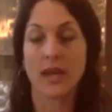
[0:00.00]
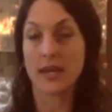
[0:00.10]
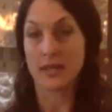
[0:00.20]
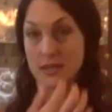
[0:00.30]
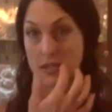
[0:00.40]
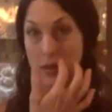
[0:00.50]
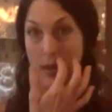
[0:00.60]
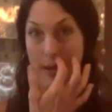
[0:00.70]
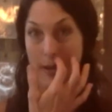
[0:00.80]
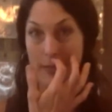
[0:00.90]
And so
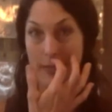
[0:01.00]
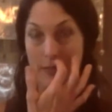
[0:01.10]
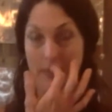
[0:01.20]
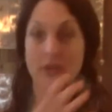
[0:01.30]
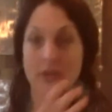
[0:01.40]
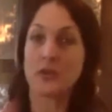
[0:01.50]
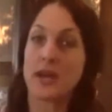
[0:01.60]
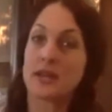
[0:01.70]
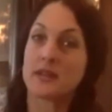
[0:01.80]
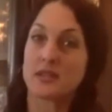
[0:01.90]
I went out, now
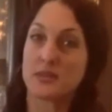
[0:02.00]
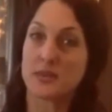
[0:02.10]
granted, this was